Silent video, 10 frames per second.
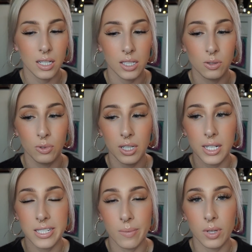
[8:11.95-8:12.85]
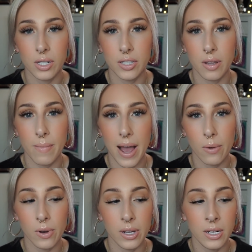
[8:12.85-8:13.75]
It's really similar to the
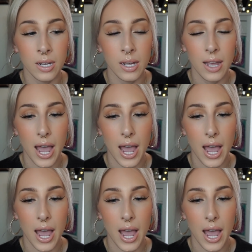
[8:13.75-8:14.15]
matte one.